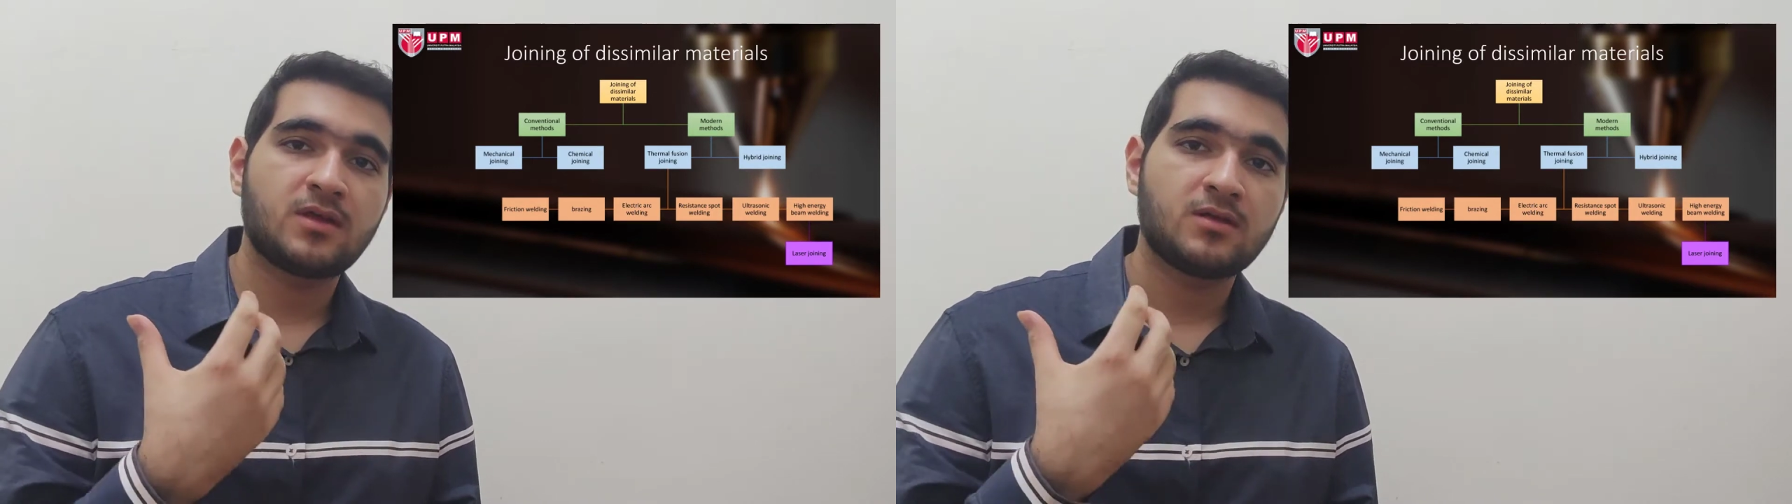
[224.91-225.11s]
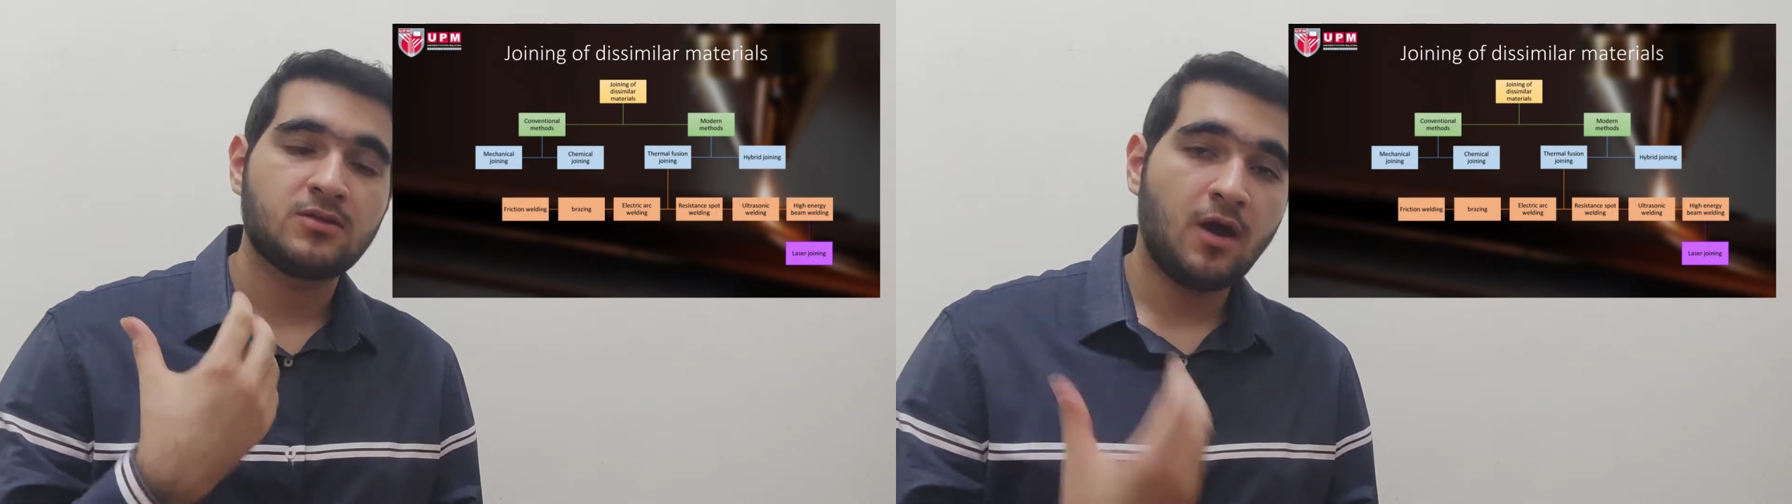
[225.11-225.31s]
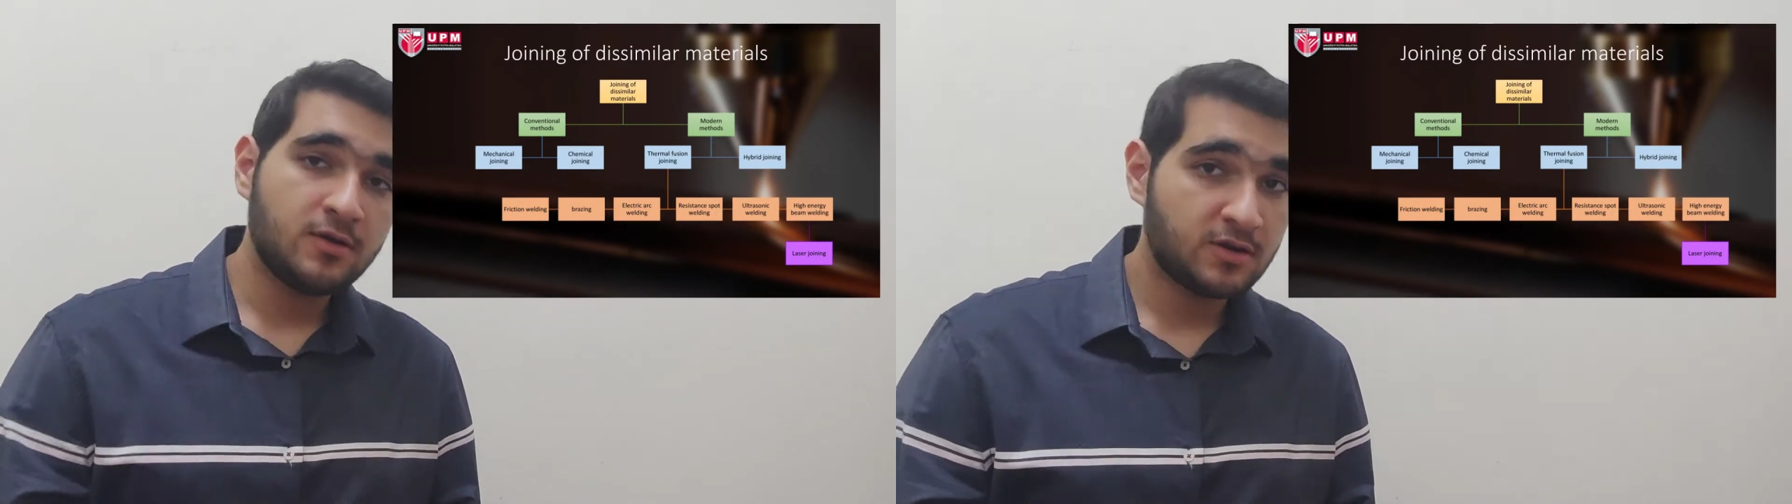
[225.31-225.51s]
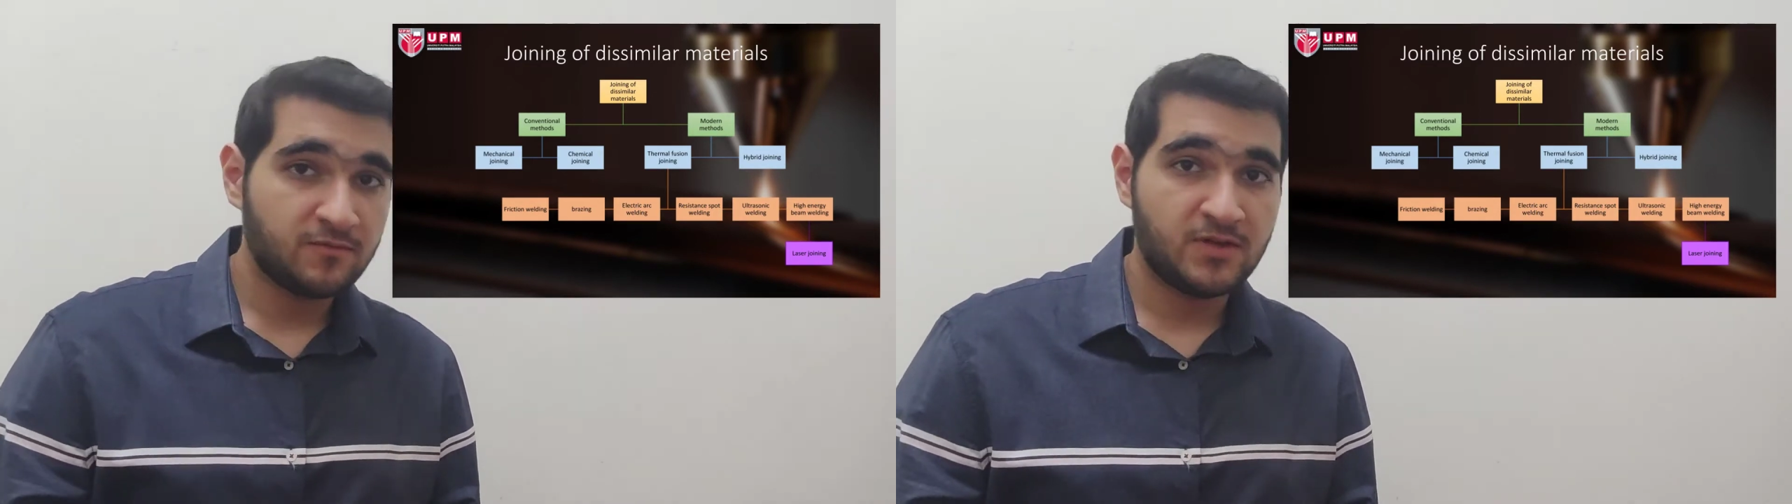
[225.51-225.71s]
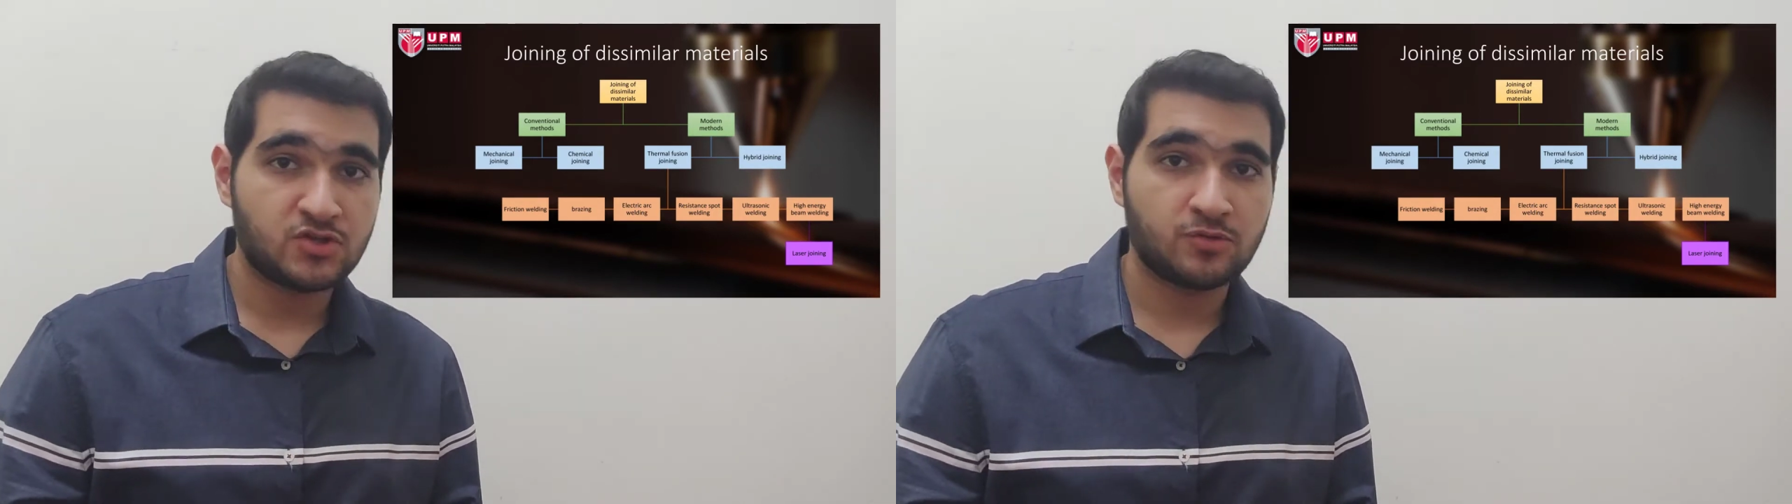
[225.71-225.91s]

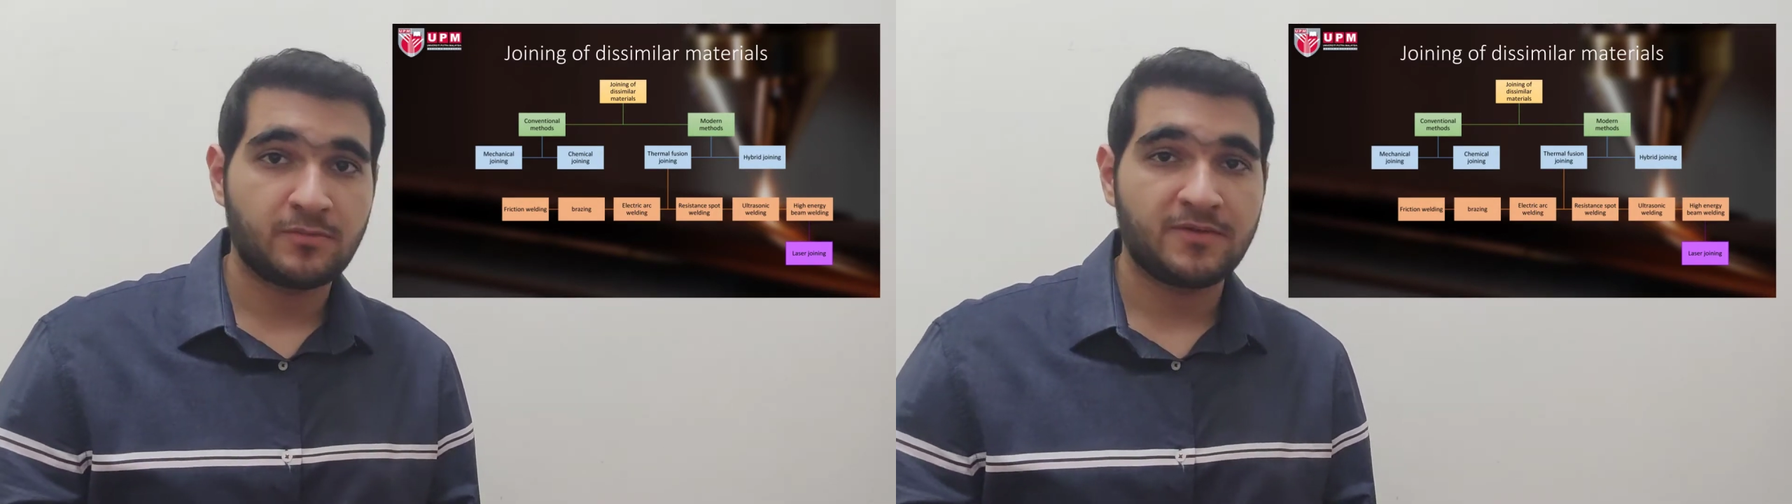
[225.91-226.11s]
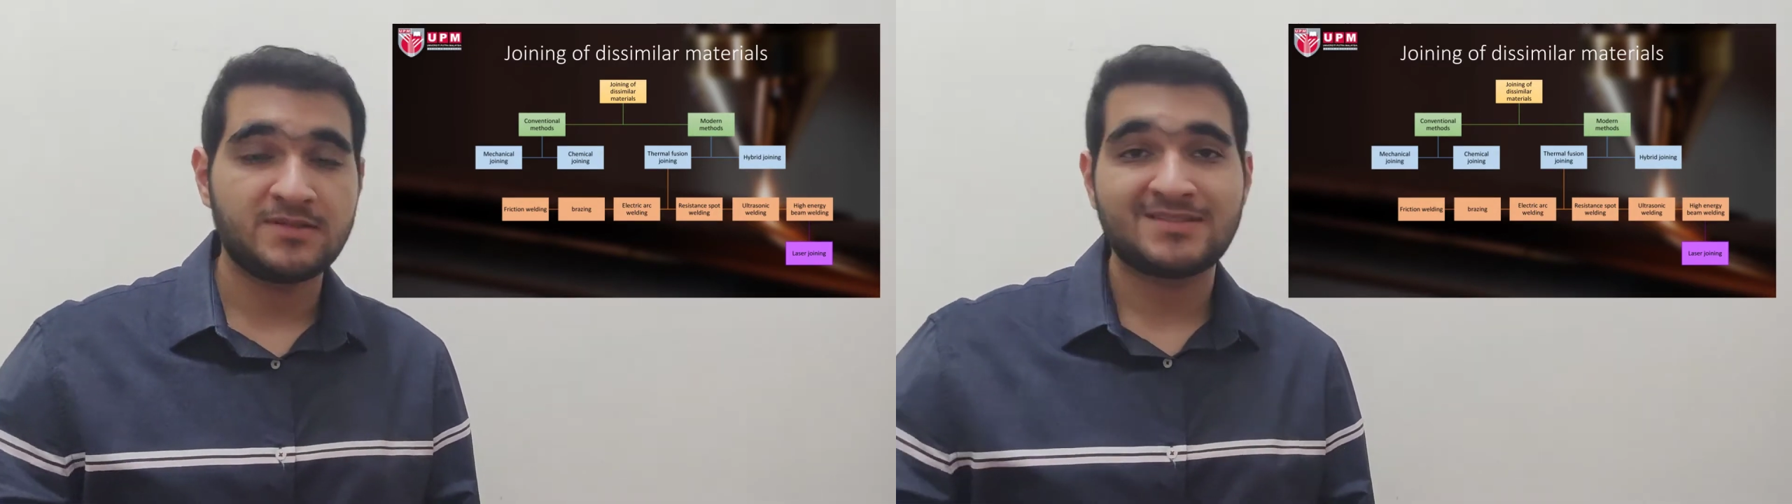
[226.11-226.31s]
non-conventional methods,